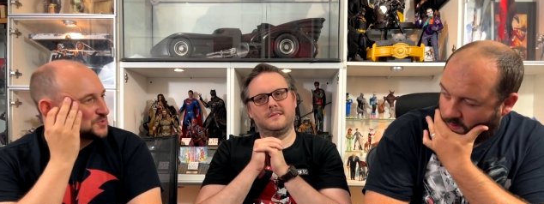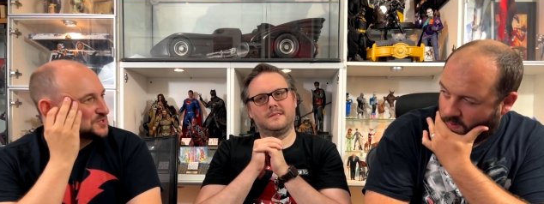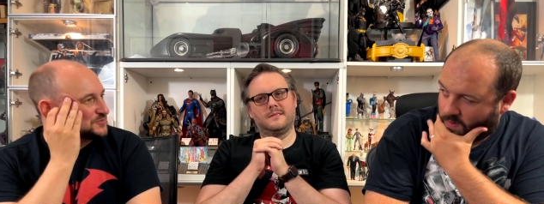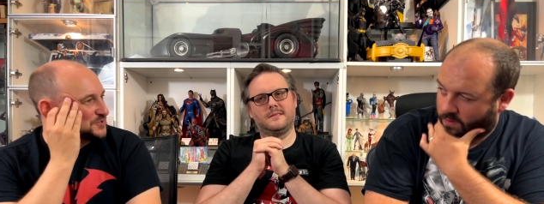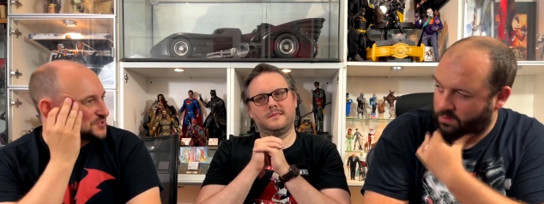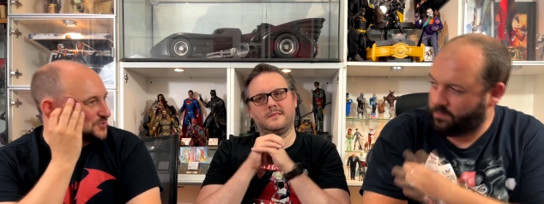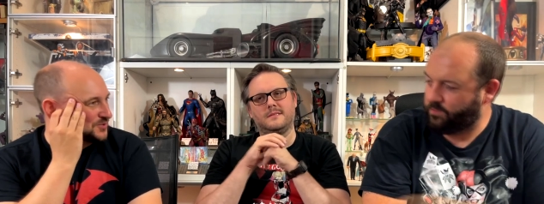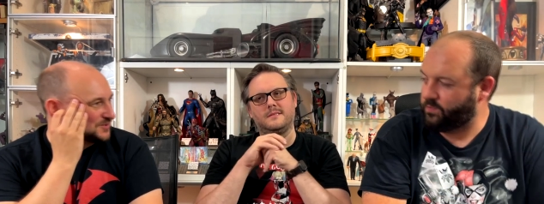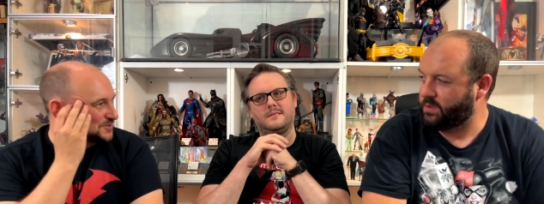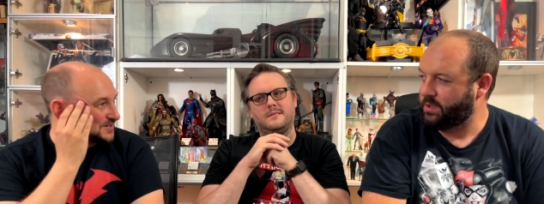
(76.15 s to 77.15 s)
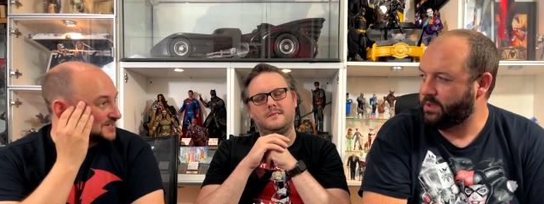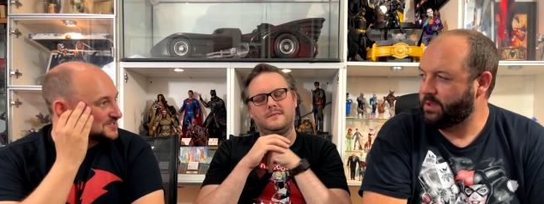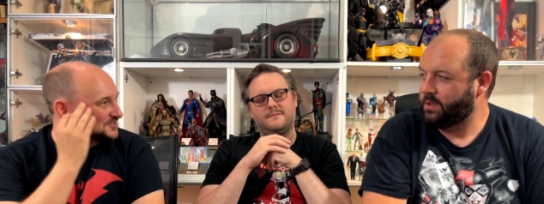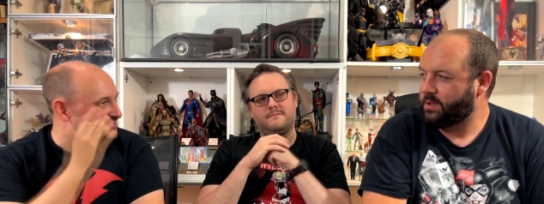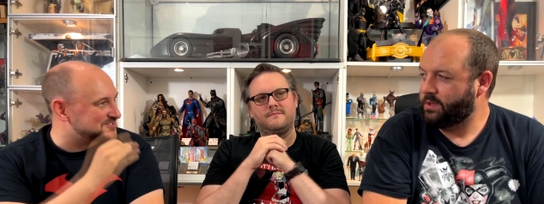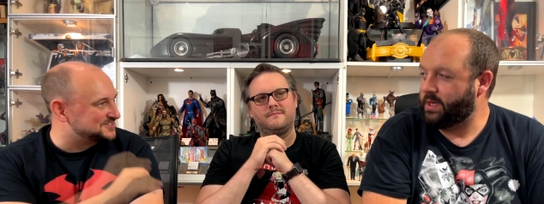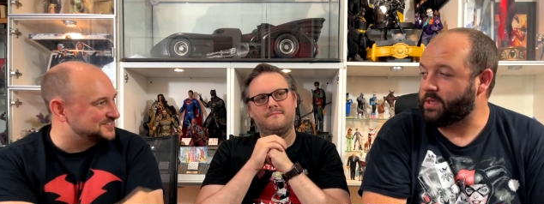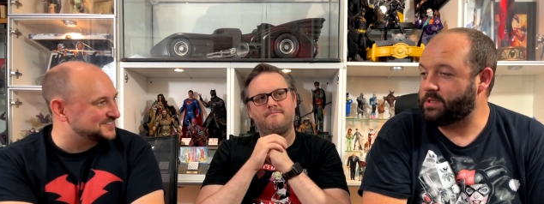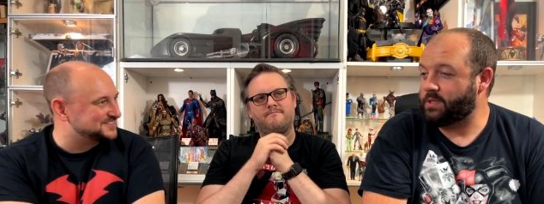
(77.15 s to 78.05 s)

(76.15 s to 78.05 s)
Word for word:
Speaker 1: always her first calling, really. So yes, like, yeah.